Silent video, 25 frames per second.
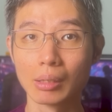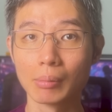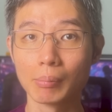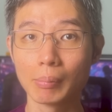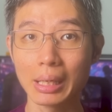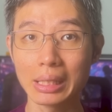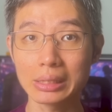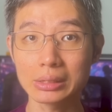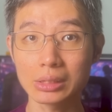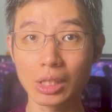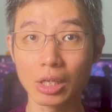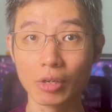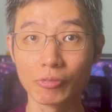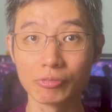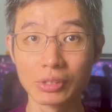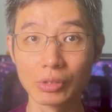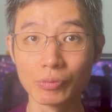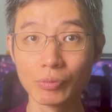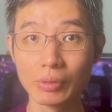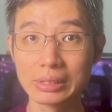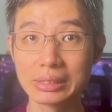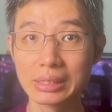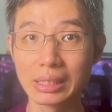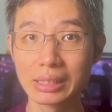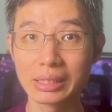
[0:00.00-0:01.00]
Part of the
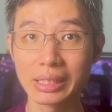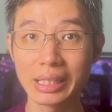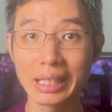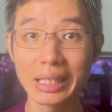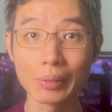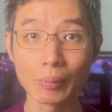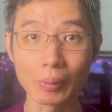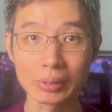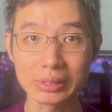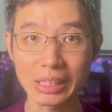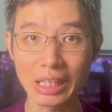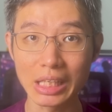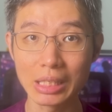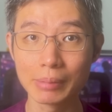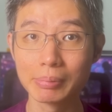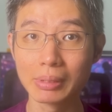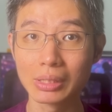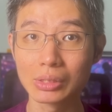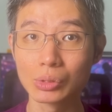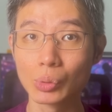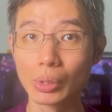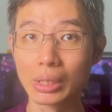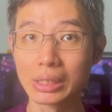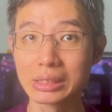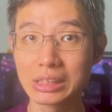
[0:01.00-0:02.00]
reason it was able
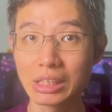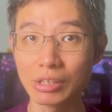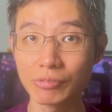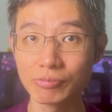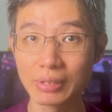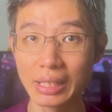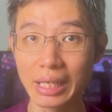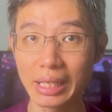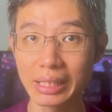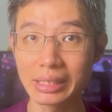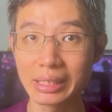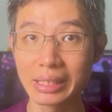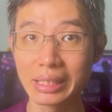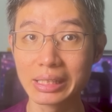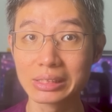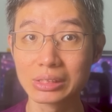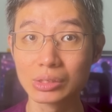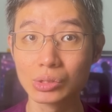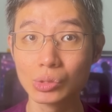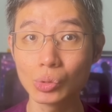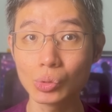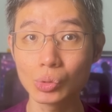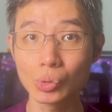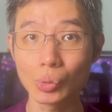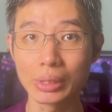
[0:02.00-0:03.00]
to achieve that is
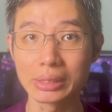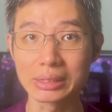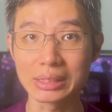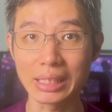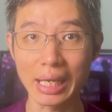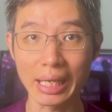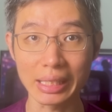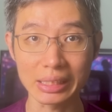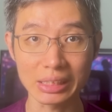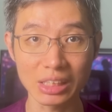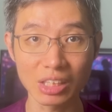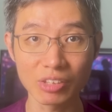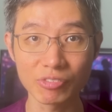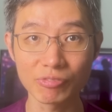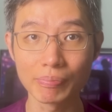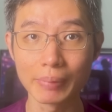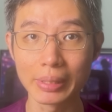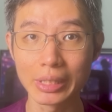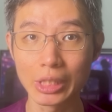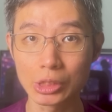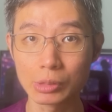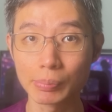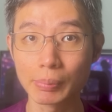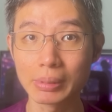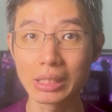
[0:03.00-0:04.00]
due to its active
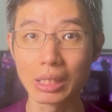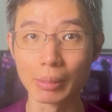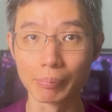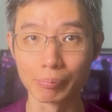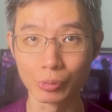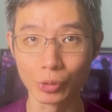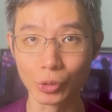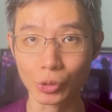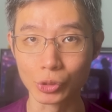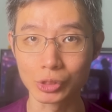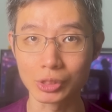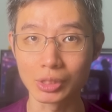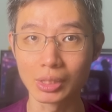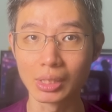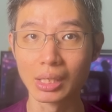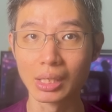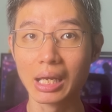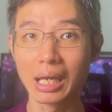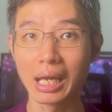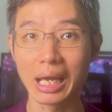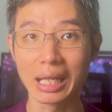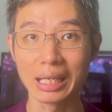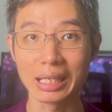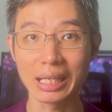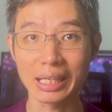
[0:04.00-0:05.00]
management approach.
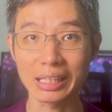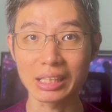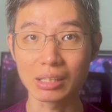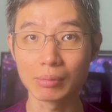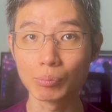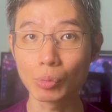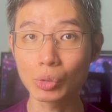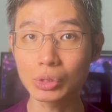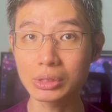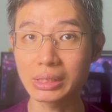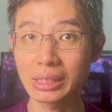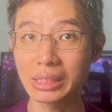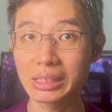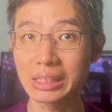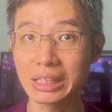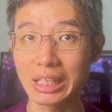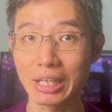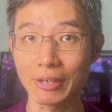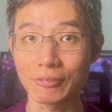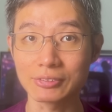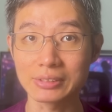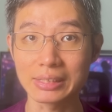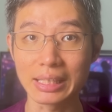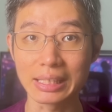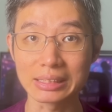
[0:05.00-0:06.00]
Unlike most
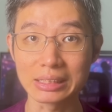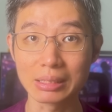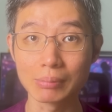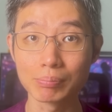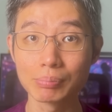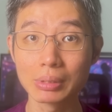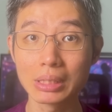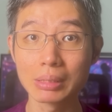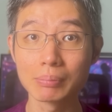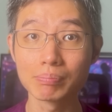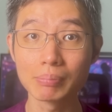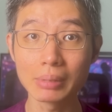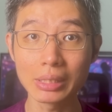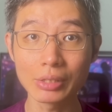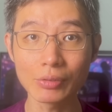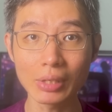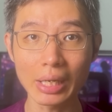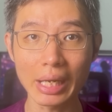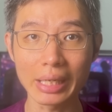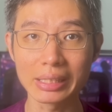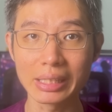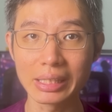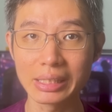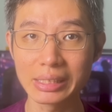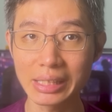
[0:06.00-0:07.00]
ETFs that simply mirror
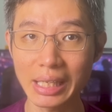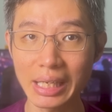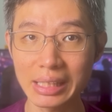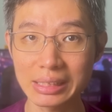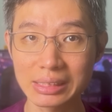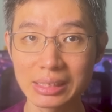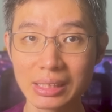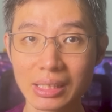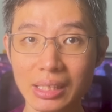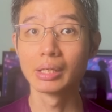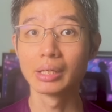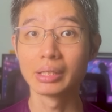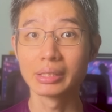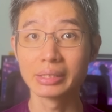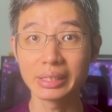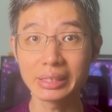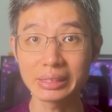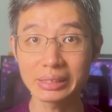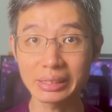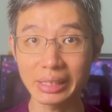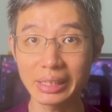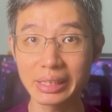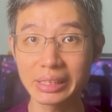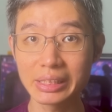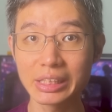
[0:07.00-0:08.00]
an index,
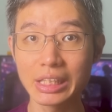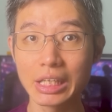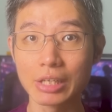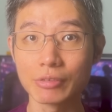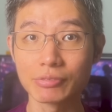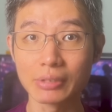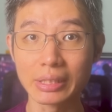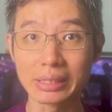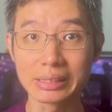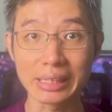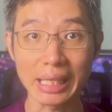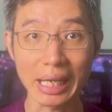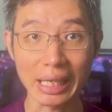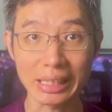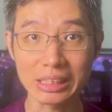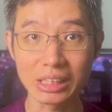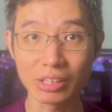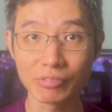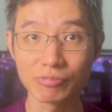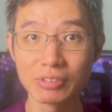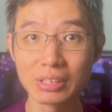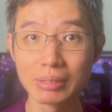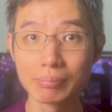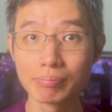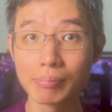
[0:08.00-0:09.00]
this ETF is
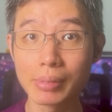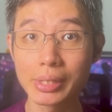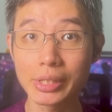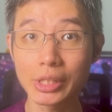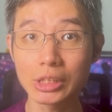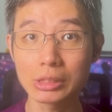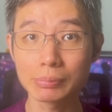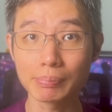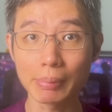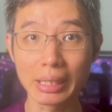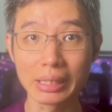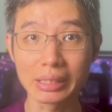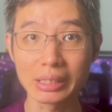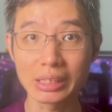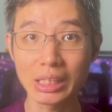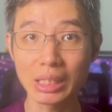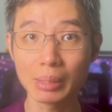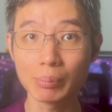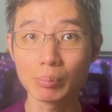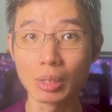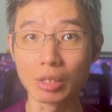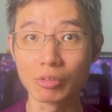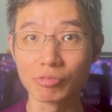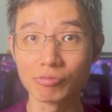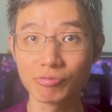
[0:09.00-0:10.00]
actively managed by a
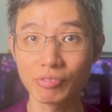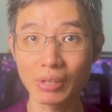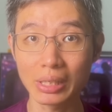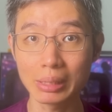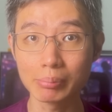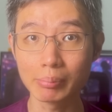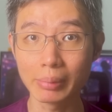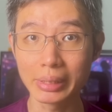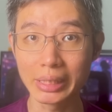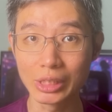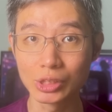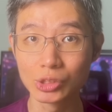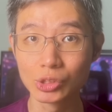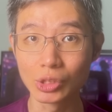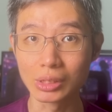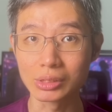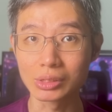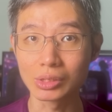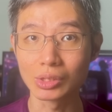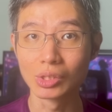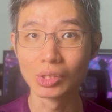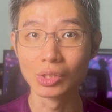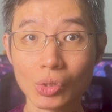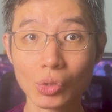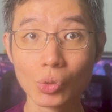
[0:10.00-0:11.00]
team of fund
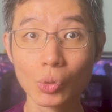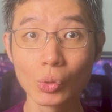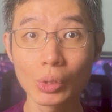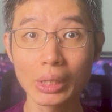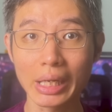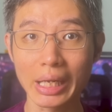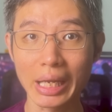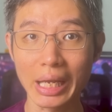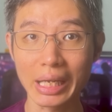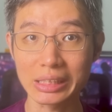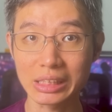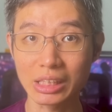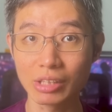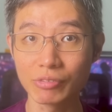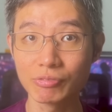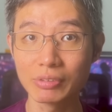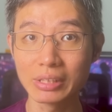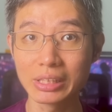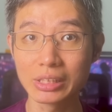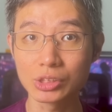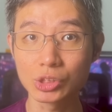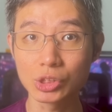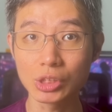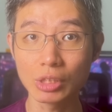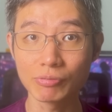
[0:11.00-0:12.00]
managers who can
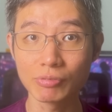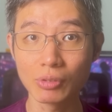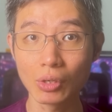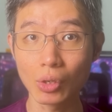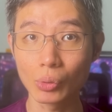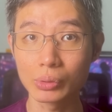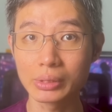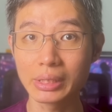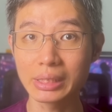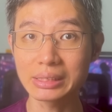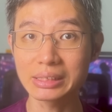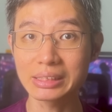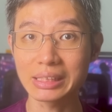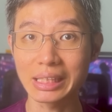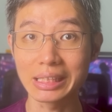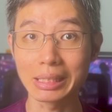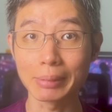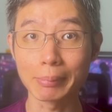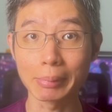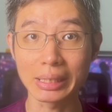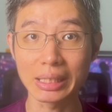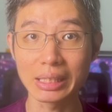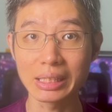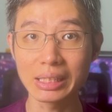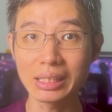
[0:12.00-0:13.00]
actively shift holdings
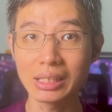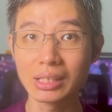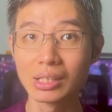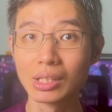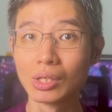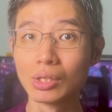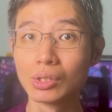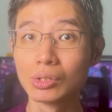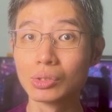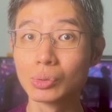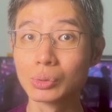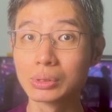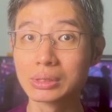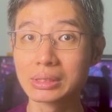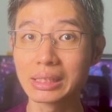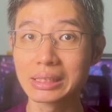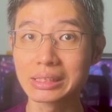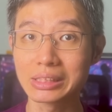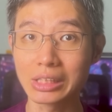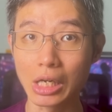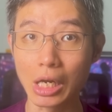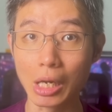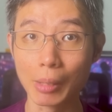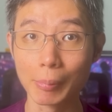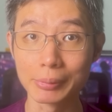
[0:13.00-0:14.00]
dynamically to
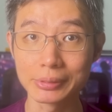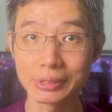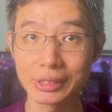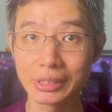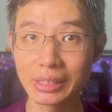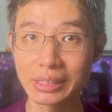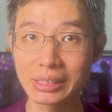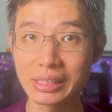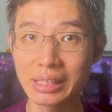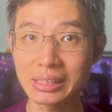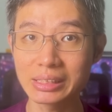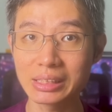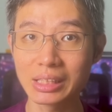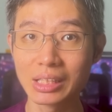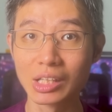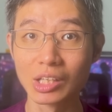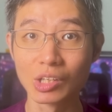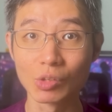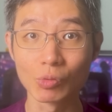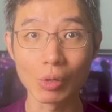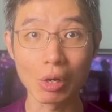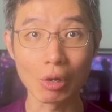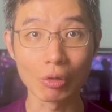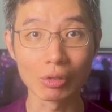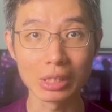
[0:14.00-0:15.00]
seize opportunities
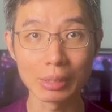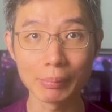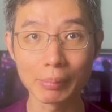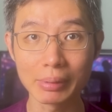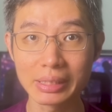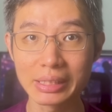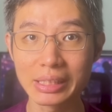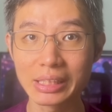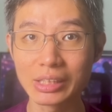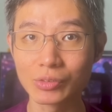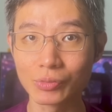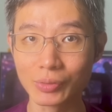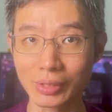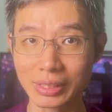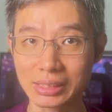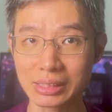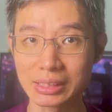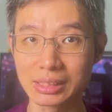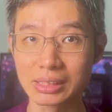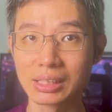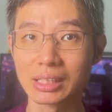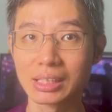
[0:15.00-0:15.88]
while limiting risk.